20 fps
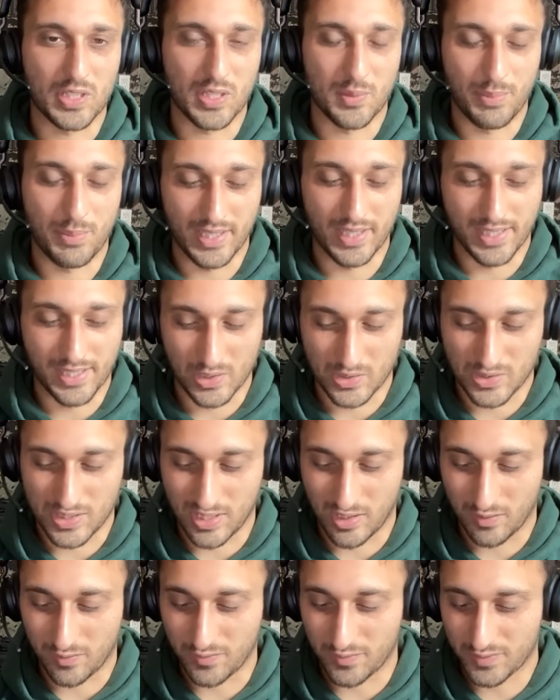beating
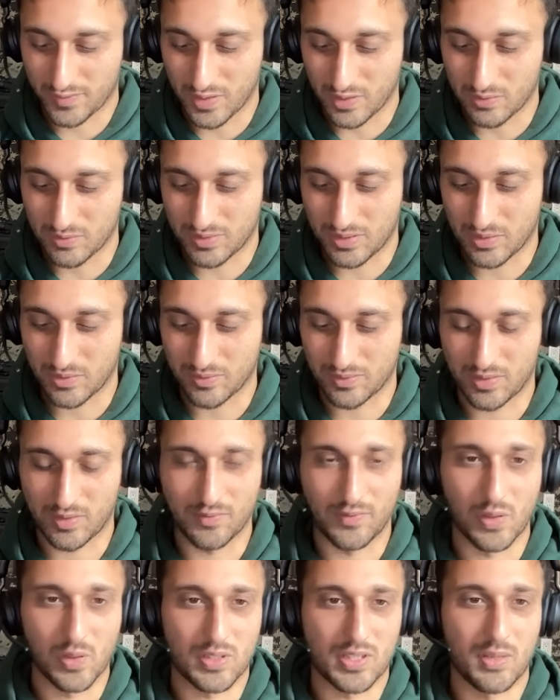yourself. Don't
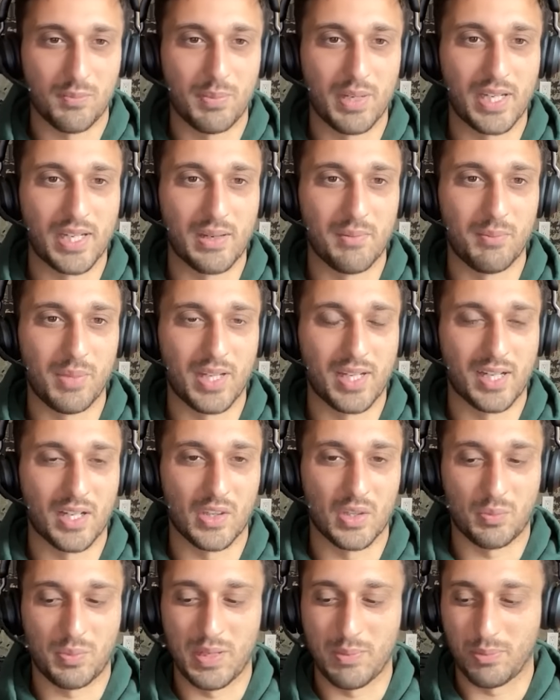focus on beating
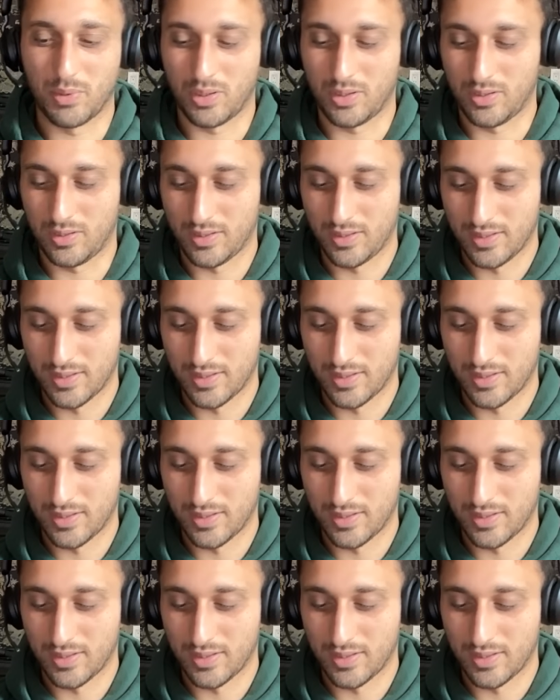other people